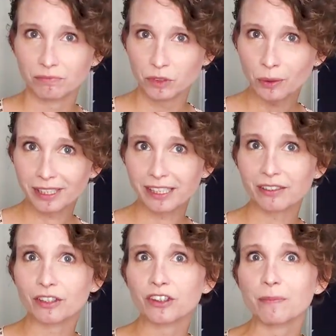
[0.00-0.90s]
You're here
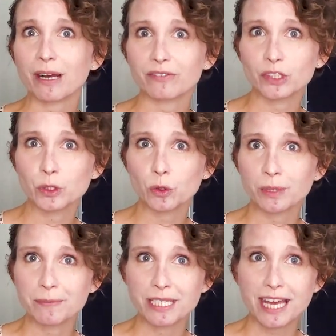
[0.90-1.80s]
to learn about virtual
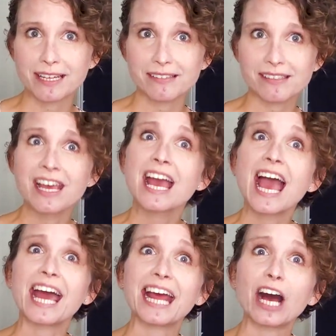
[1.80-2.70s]
PPAs
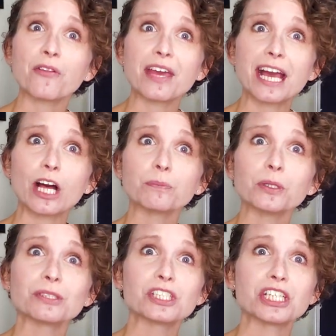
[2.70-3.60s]
and how they help
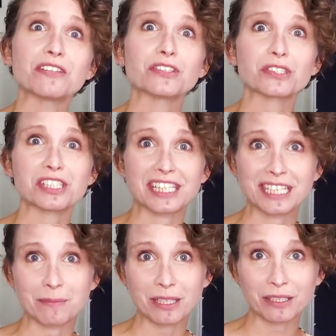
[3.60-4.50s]
you achieve your
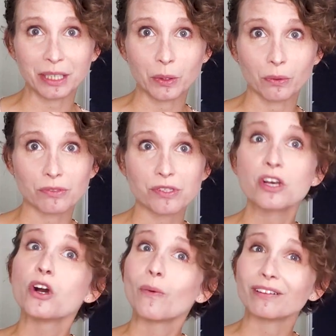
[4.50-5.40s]
sustainability goals
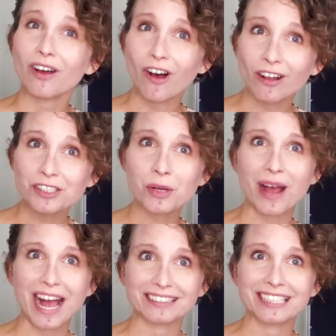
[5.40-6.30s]
while
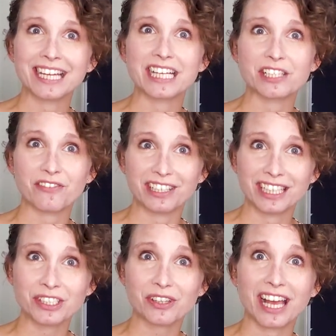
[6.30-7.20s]
also acting as a
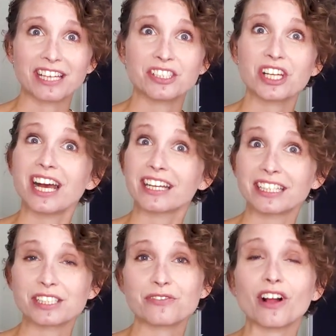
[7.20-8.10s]
financial hedge
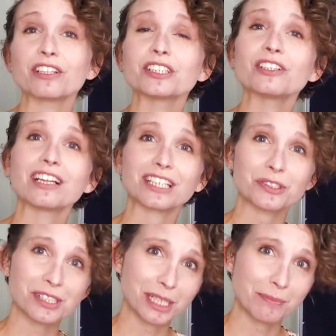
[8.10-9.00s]
against volatile
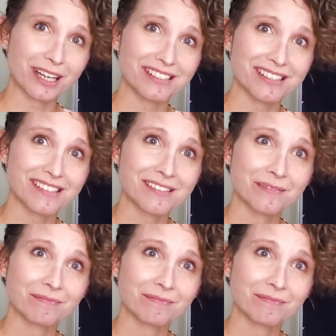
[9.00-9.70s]
electricity prices.